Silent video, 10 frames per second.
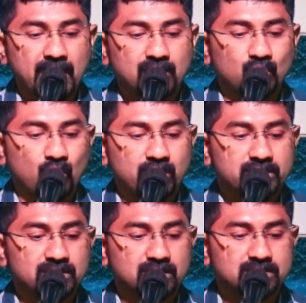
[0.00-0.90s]
man
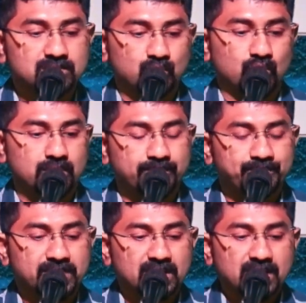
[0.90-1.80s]
walking on the moon
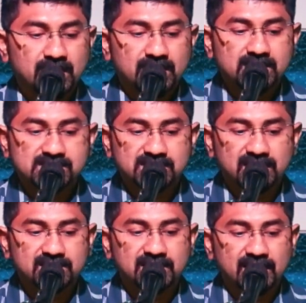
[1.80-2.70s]
he
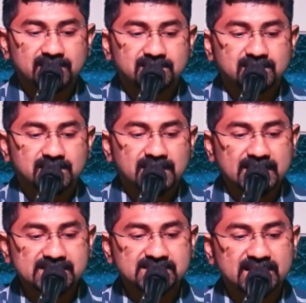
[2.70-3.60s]
said that
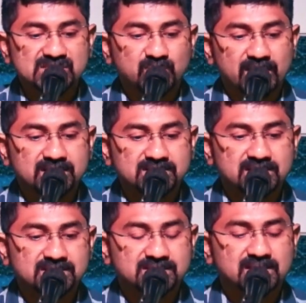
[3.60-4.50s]
his
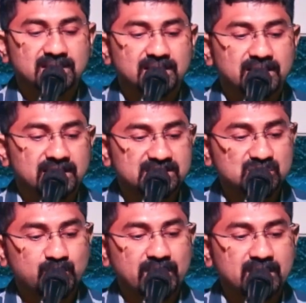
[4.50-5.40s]
experiences in
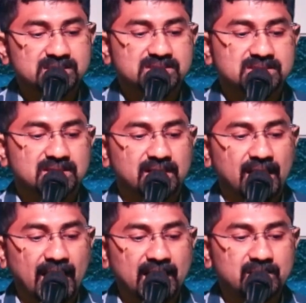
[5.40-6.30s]
space
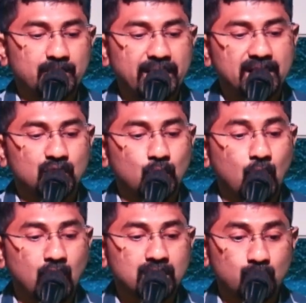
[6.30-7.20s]
had made
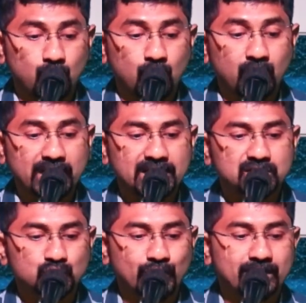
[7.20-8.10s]
god more
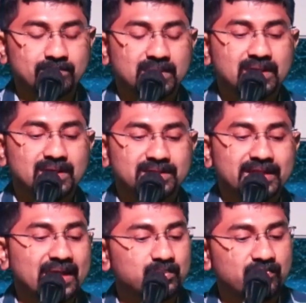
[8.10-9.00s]
real to him
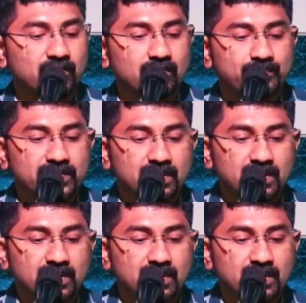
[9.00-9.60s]
than before